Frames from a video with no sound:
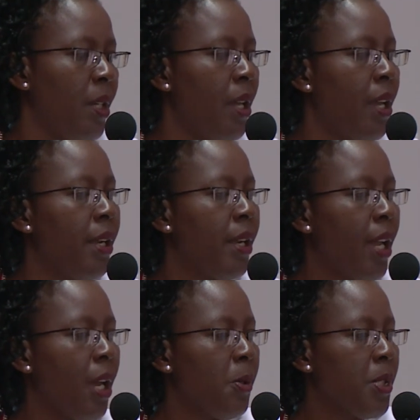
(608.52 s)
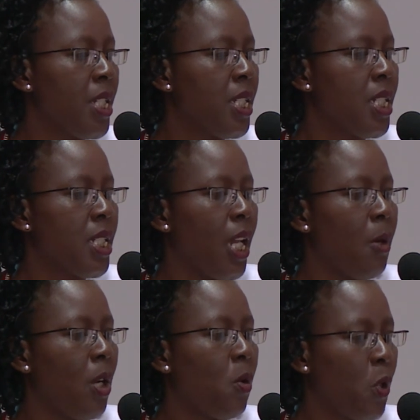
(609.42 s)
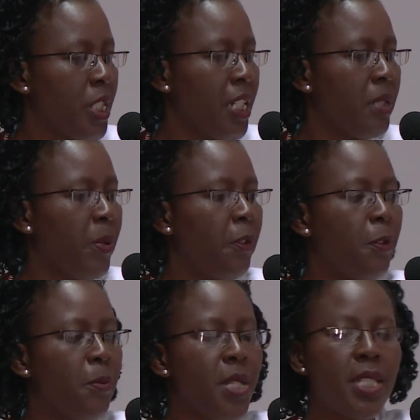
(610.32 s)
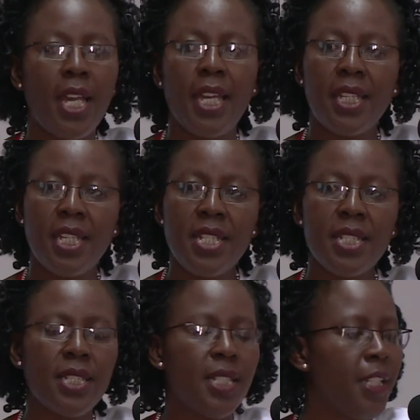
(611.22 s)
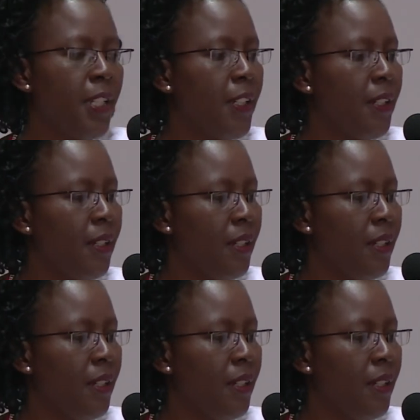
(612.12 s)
And now this is our quarterly performance against the